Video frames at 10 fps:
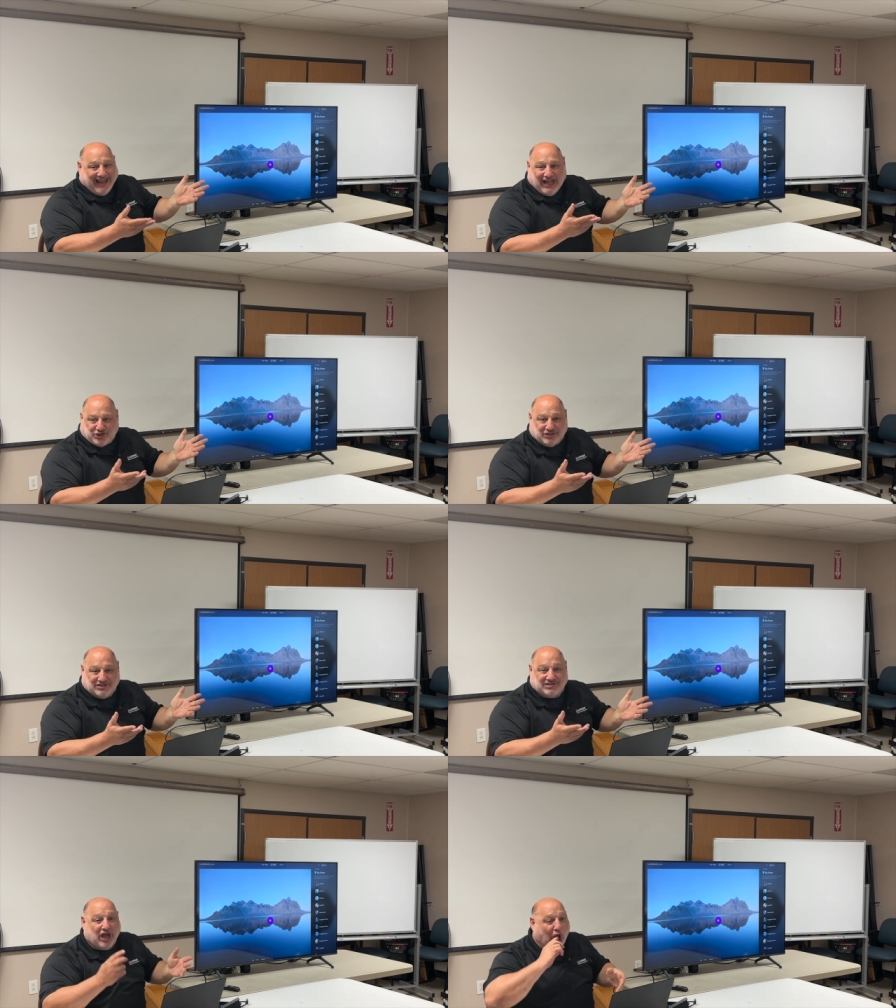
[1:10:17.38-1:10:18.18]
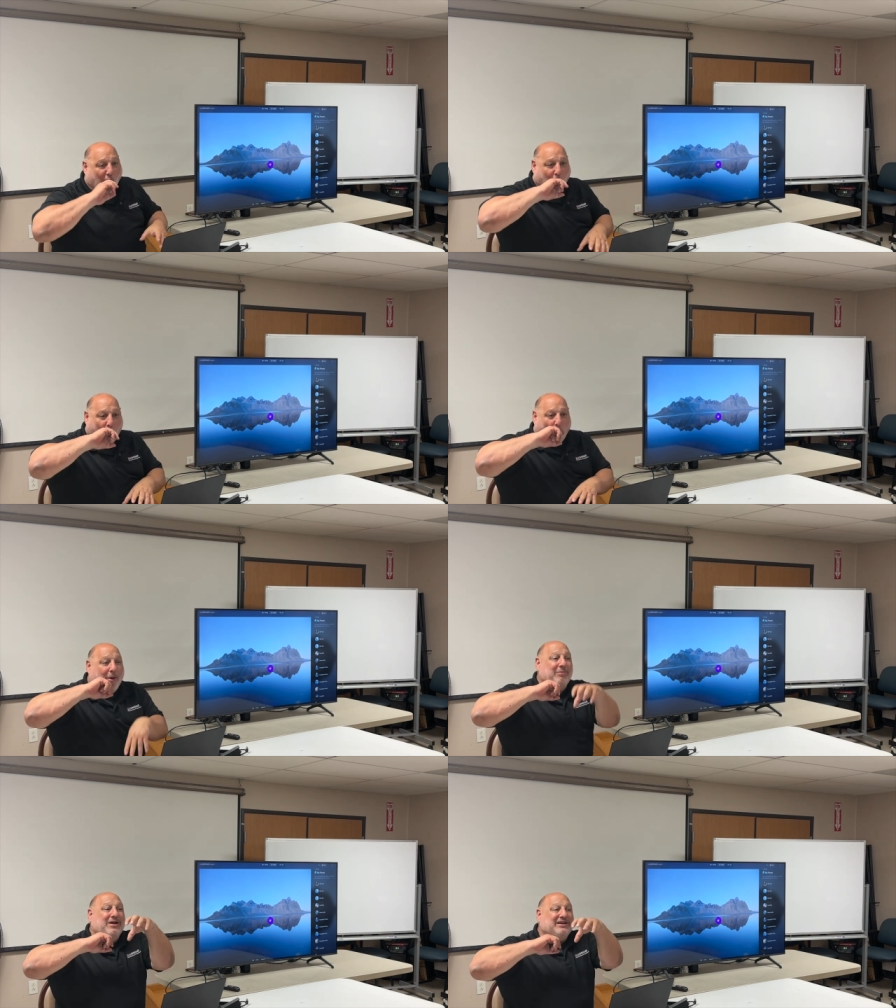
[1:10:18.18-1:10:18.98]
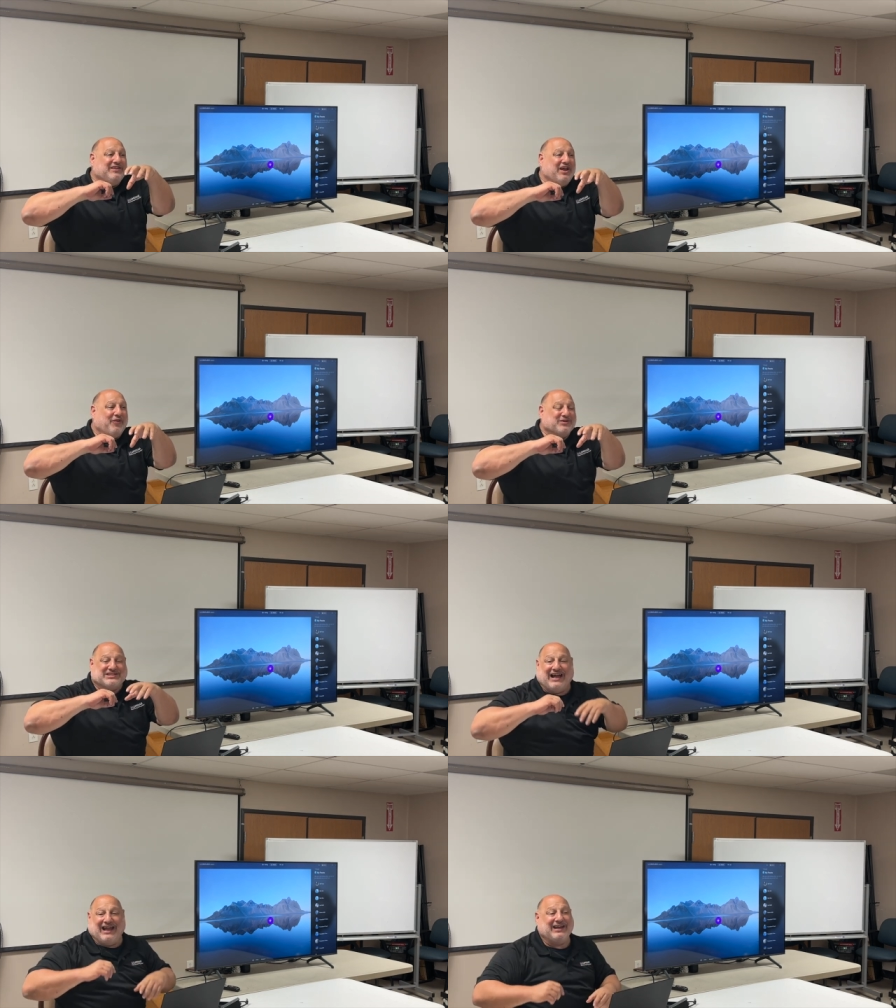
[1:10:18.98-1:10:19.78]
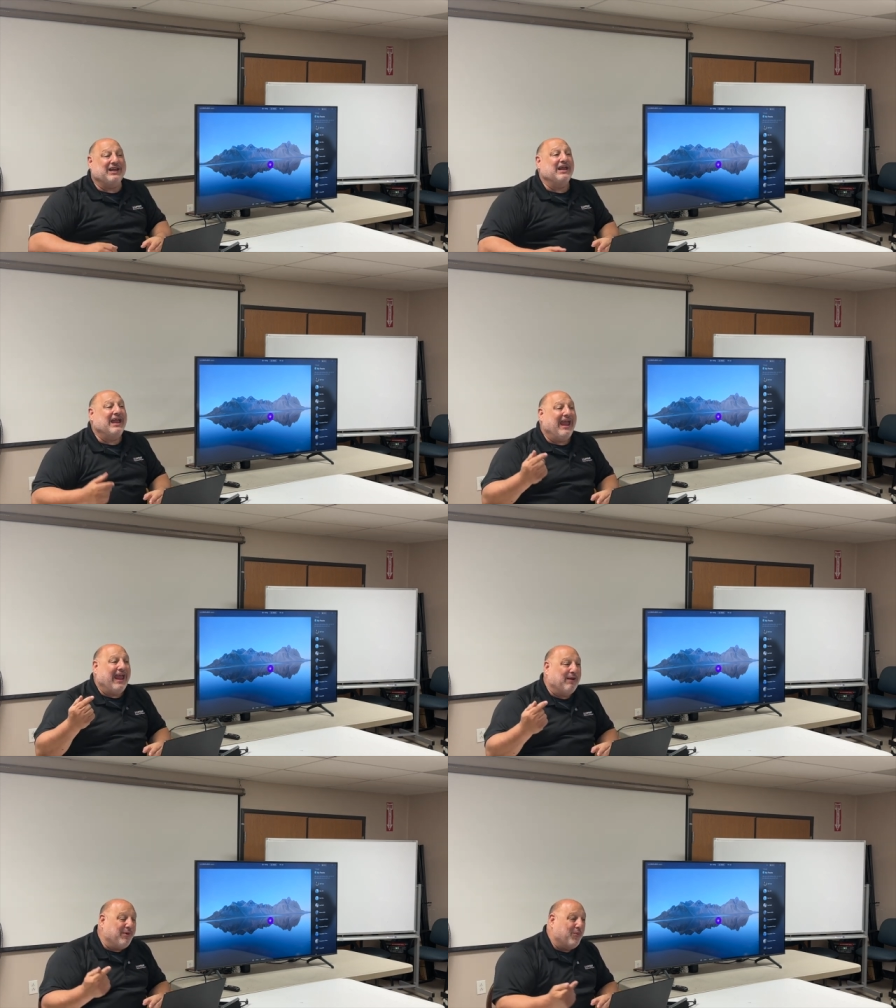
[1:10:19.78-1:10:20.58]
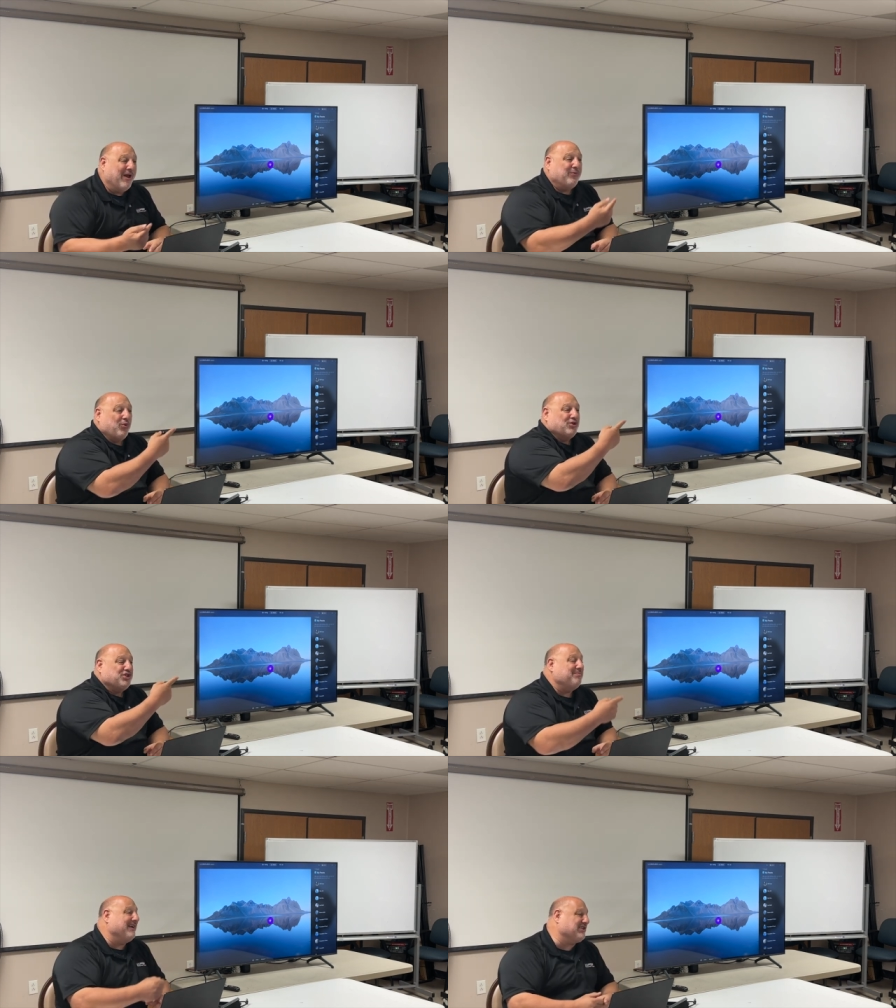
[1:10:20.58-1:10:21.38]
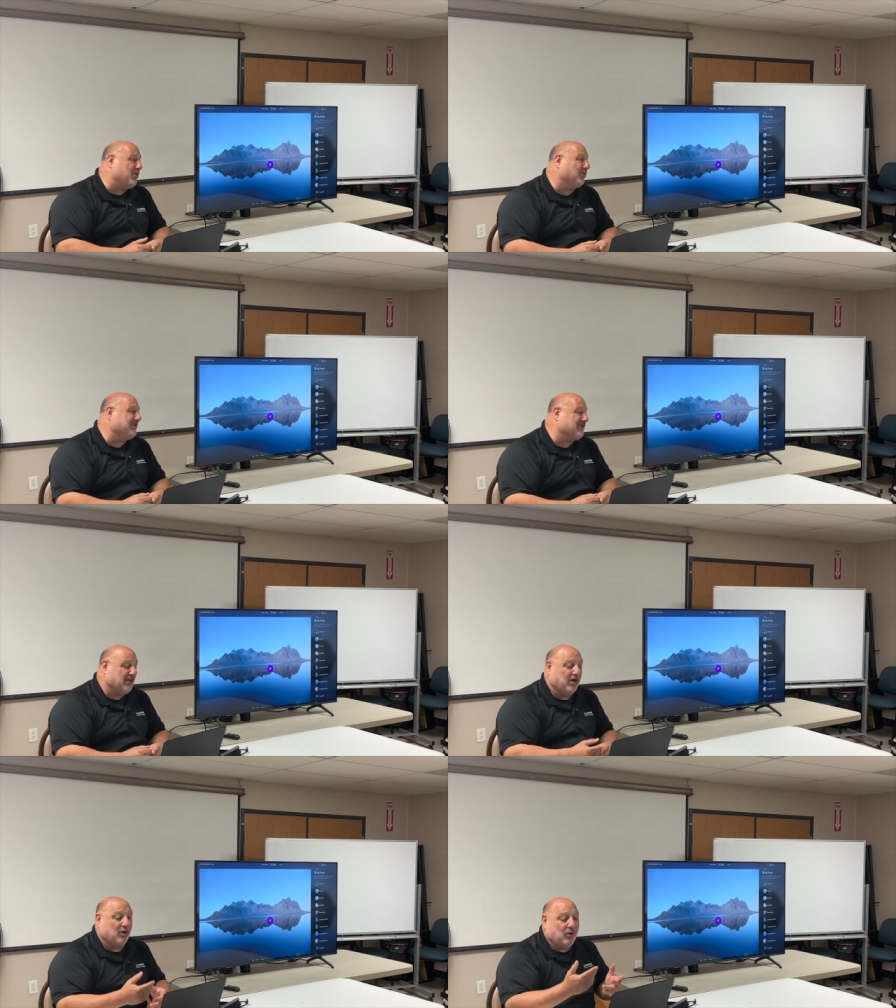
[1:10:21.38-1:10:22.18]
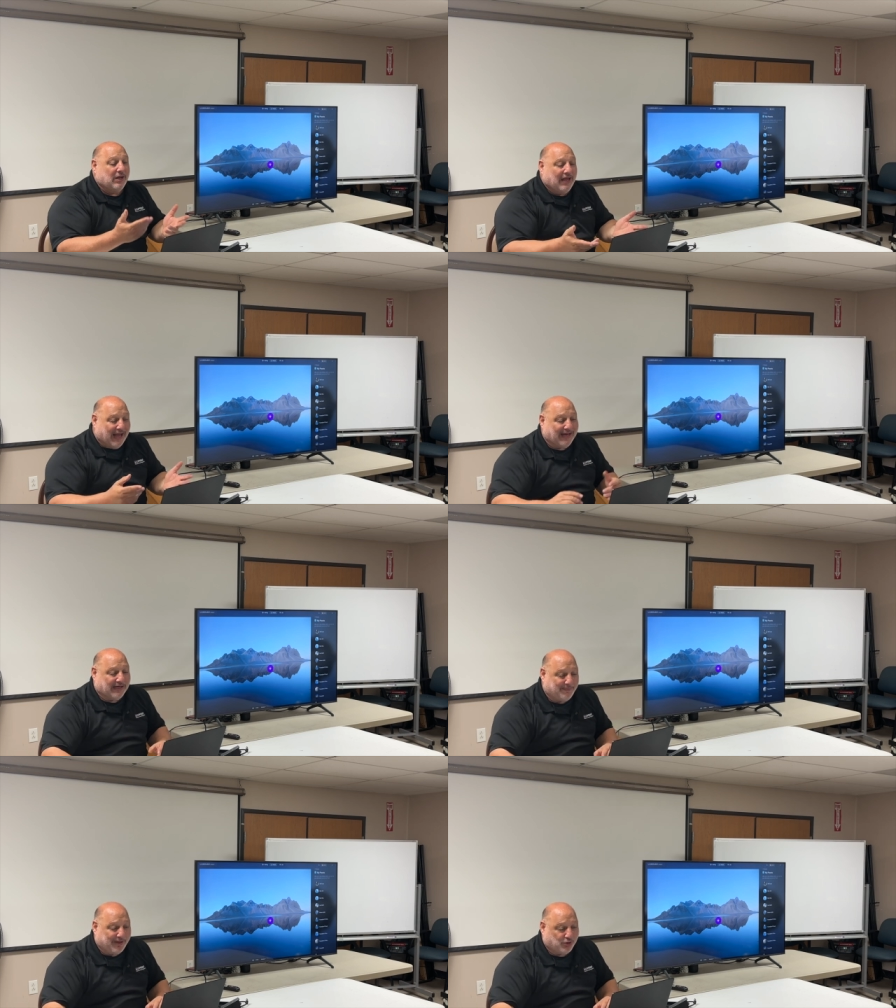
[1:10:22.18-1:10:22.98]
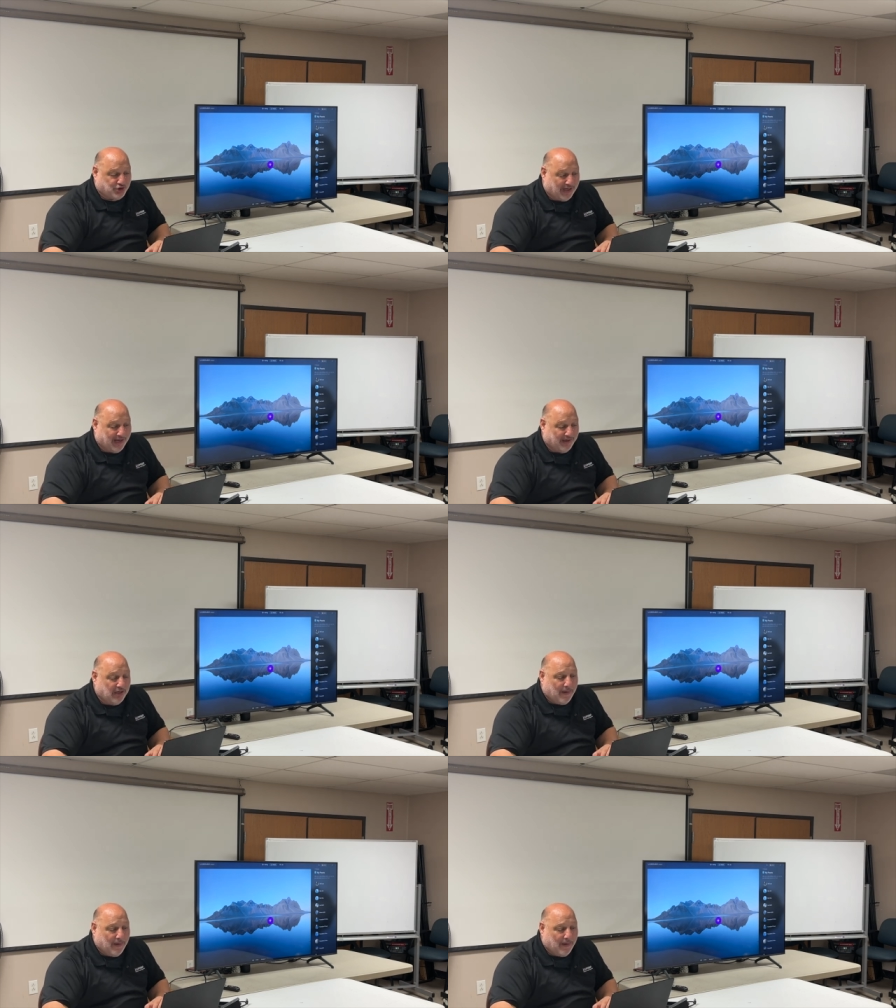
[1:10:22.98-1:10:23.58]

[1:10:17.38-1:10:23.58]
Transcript: ashes. The other side and we went where Jim Nix told us to go, I got a better shot.